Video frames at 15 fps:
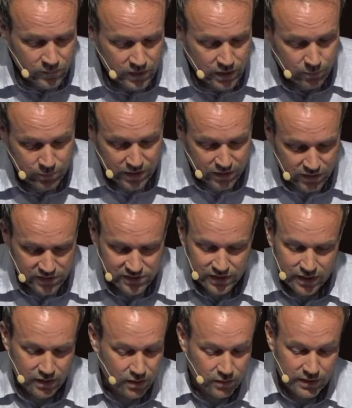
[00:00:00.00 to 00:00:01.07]
And Peter
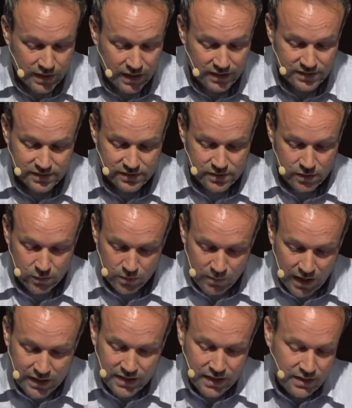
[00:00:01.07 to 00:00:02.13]
said, oh yes, though in
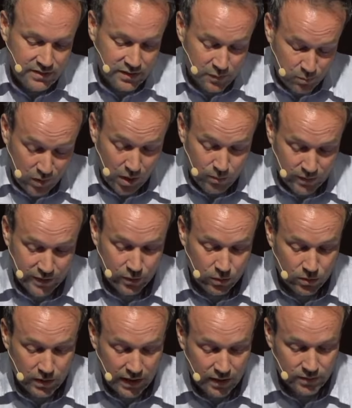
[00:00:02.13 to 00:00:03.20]
my case, it's probably a
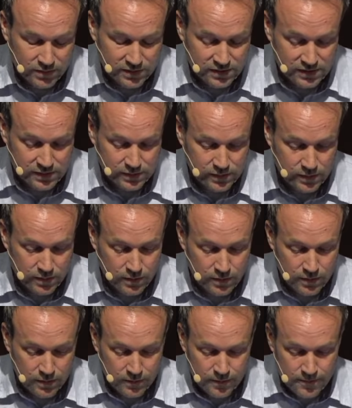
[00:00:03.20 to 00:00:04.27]
whole house.
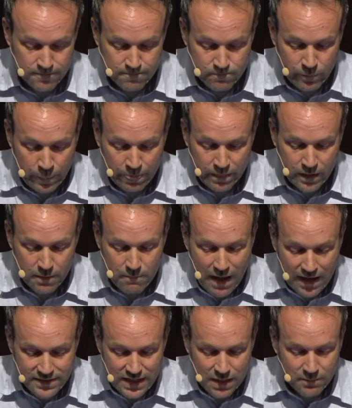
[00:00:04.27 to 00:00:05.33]
And
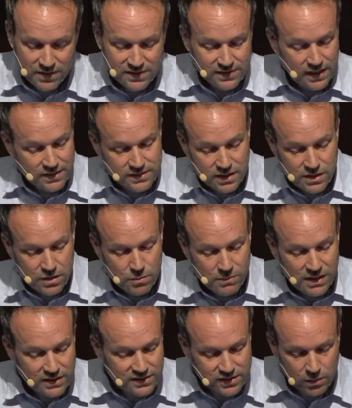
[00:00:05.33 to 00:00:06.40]
Matt Damon says, then you
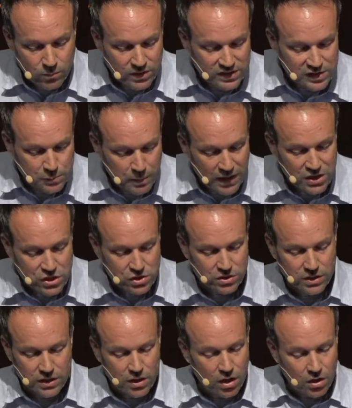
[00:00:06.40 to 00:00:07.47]
meet someone
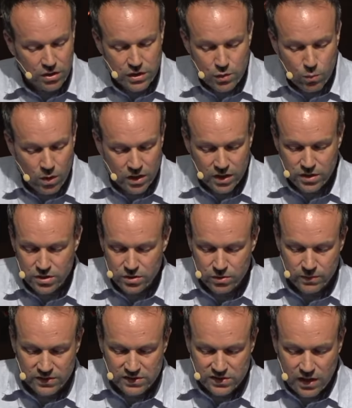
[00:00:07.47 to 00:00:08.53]
special and all you want to do
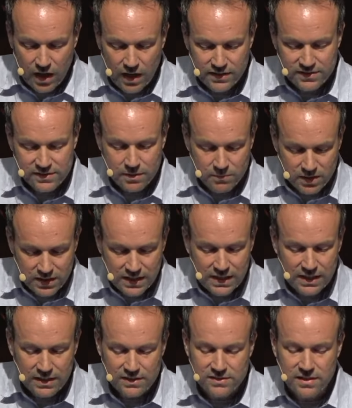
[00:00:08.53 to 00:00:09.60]
is toss them the
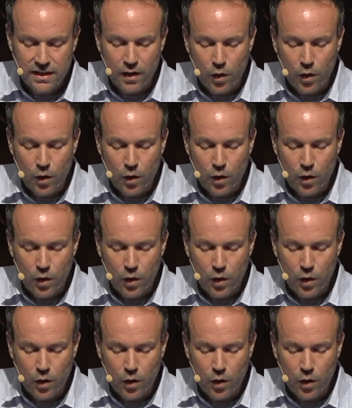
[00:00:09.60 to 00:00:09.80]
key and say,